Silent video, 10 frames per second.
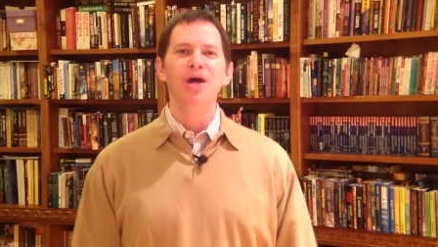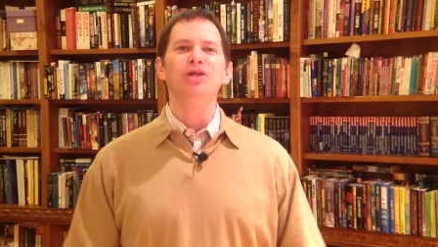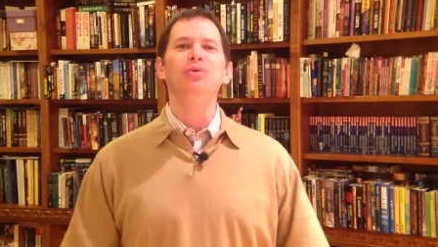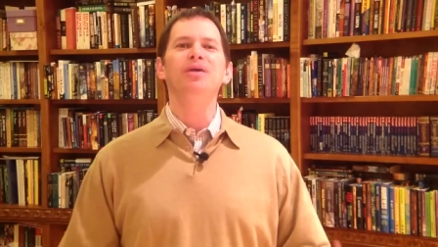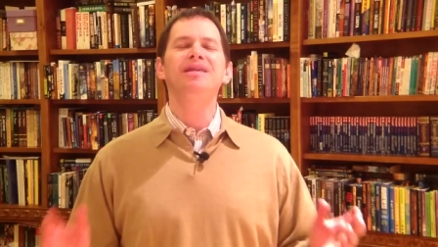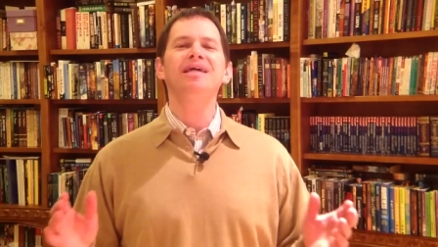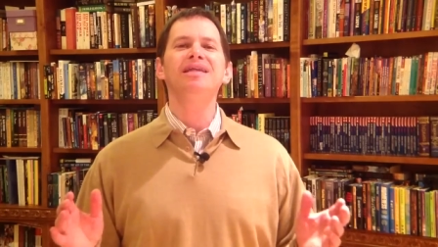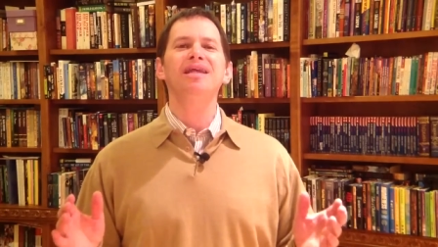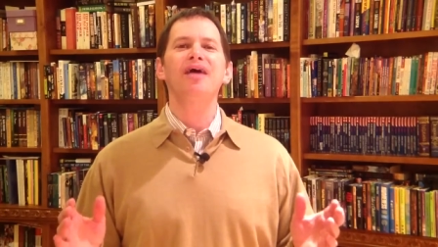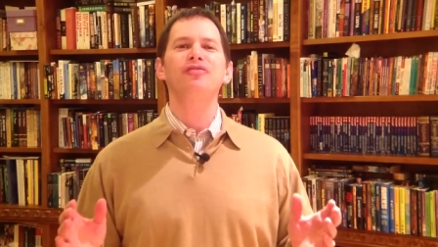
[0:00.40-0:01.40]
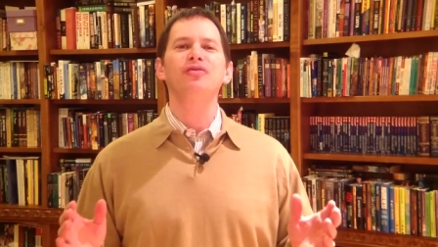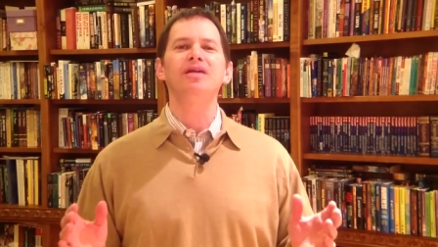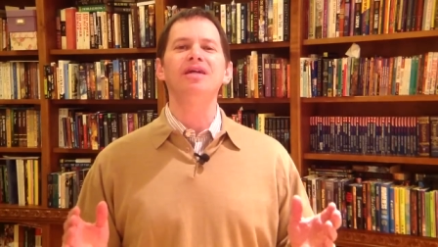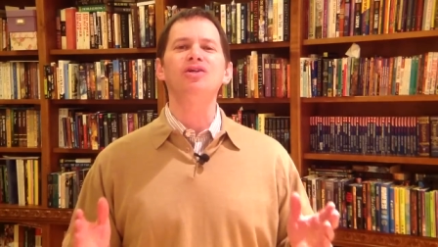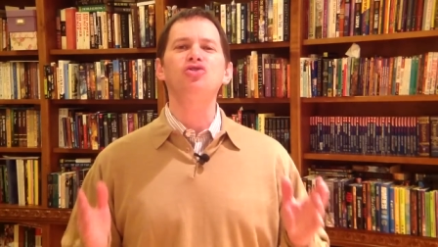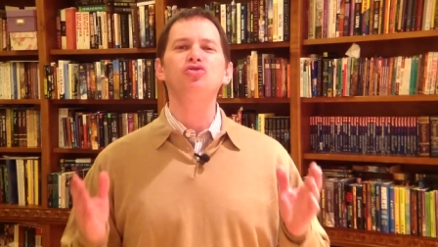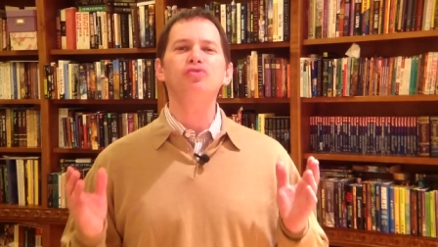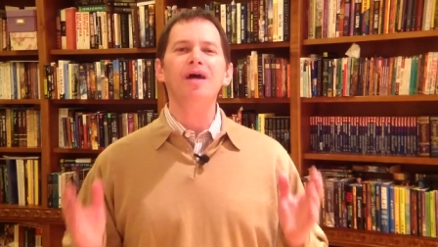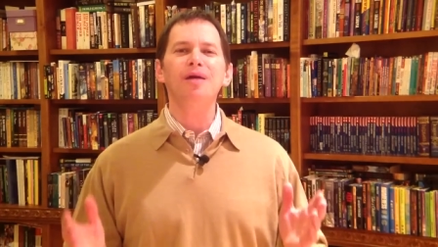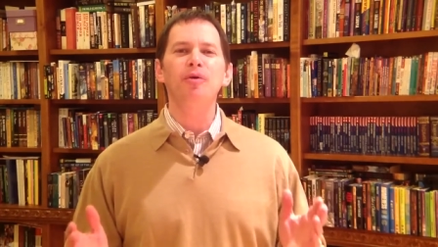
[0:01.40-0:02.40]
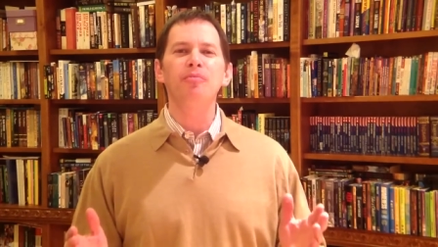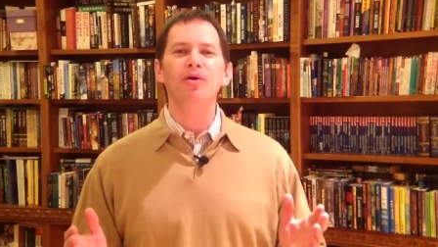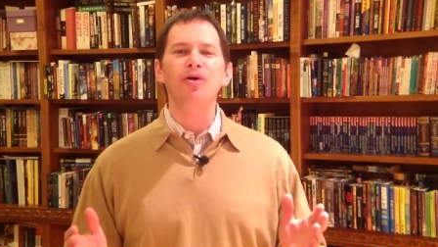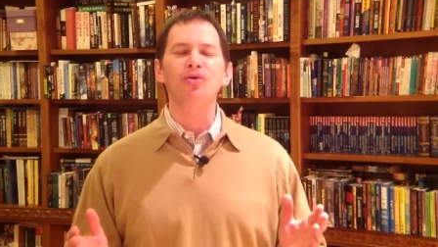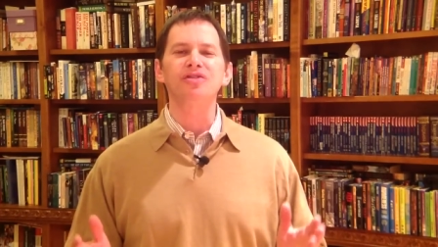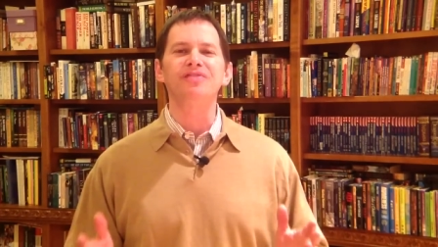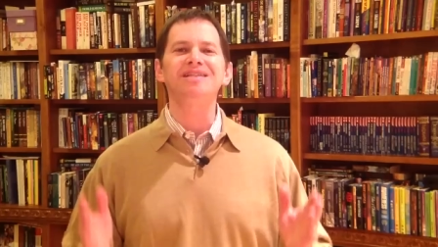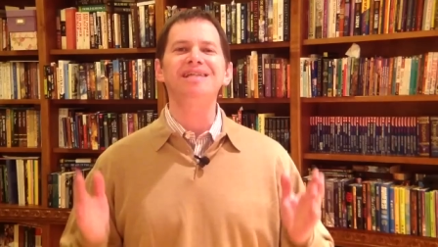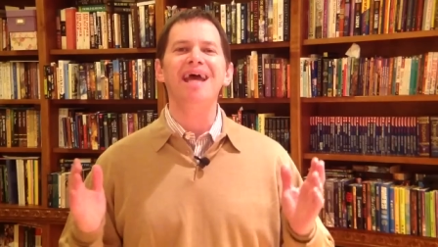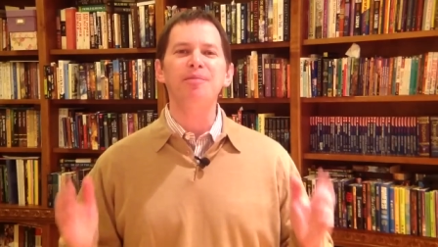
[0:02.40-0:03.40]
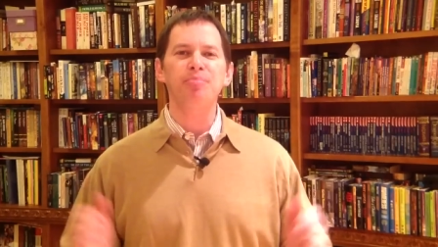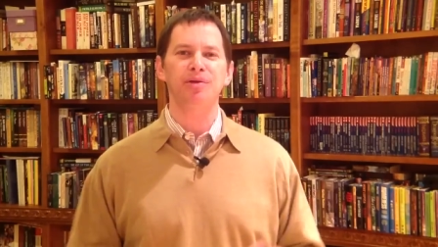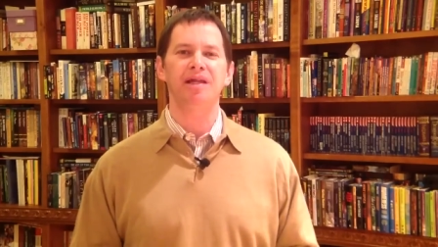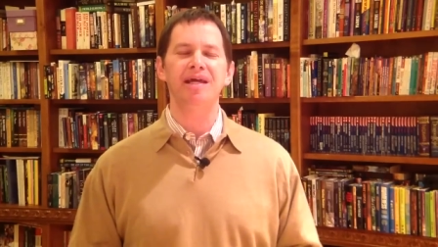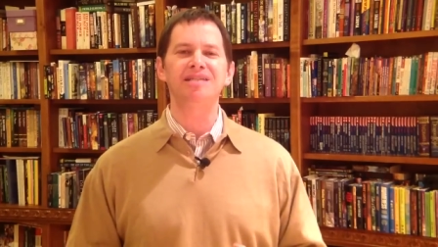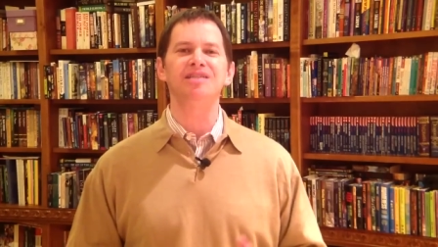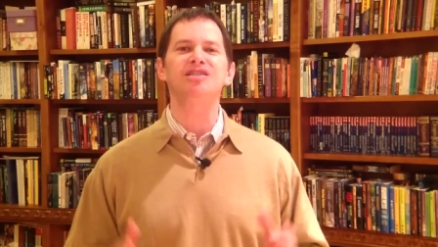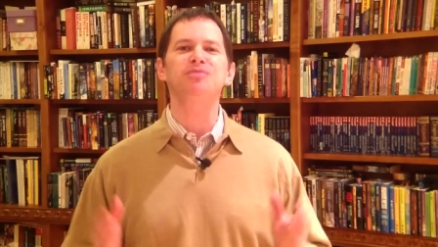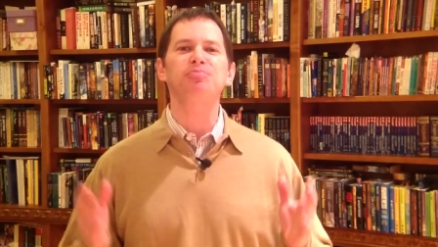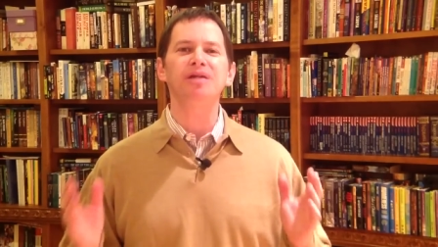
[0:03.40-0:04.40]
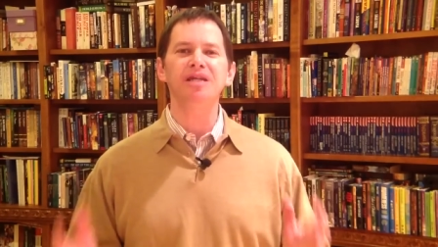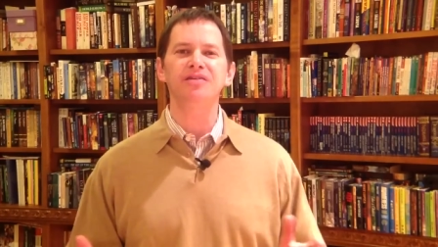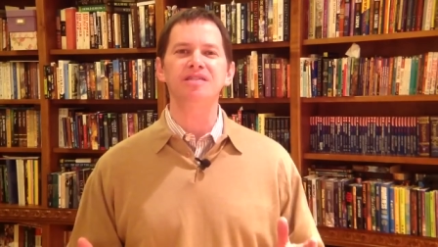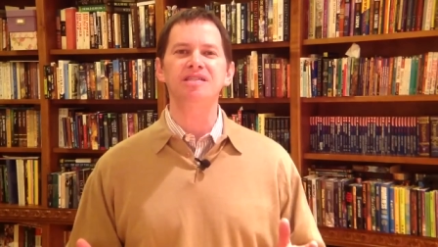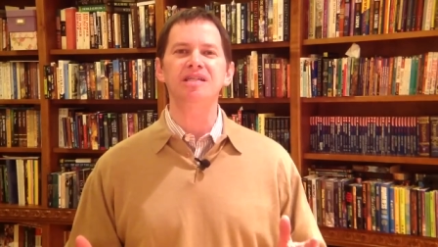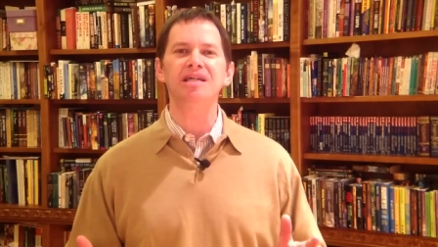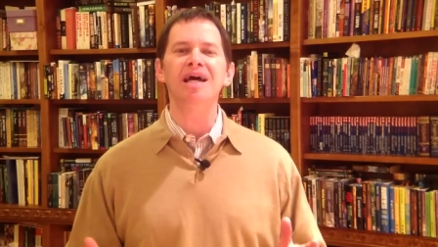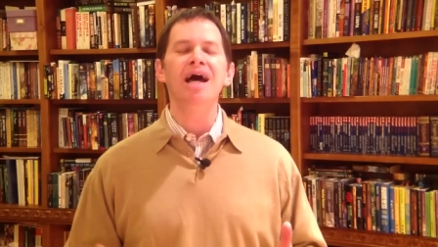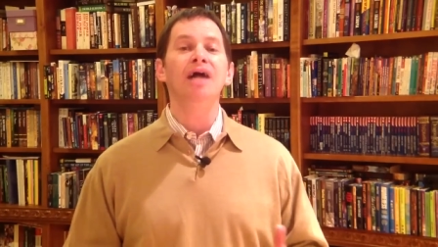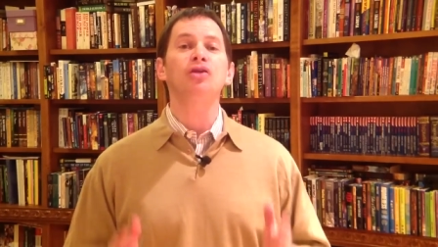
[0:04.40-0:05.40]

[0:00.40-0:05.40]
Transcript: You would think that after the incredible miracles of the 10 plagues and the splitting of the sea,